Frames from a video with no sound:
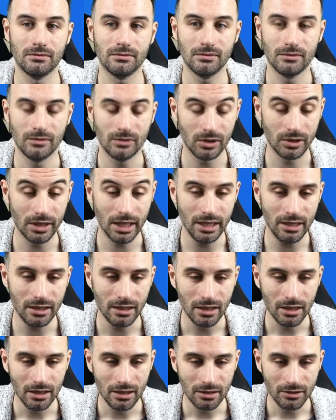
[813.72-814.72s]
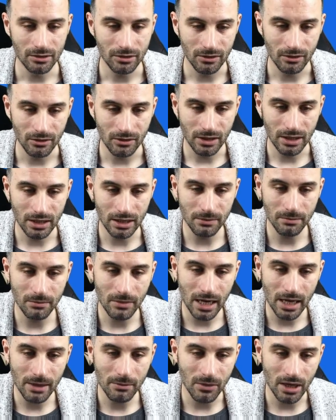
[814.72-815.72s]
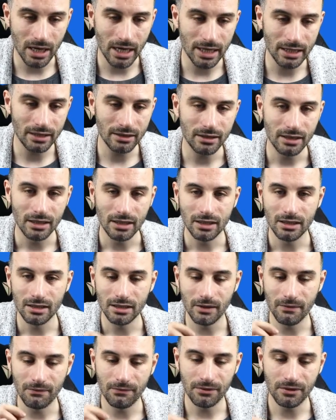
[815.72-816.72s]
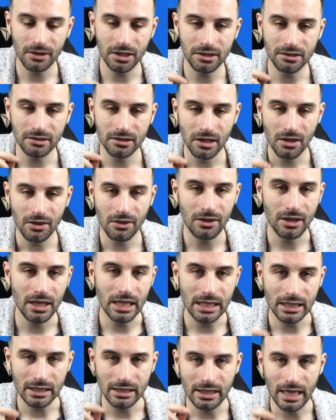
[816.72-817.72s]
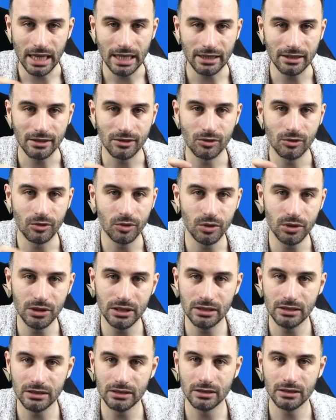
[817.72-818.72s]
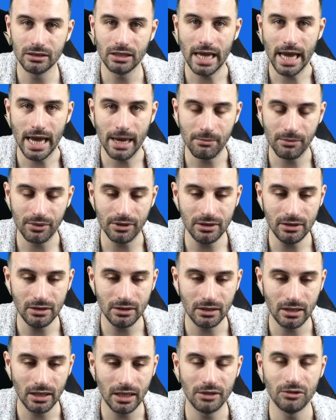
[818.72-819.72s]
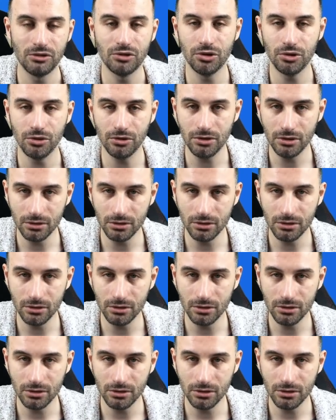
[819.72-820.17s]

Okay, so in my mind, the first thing that could happen and should,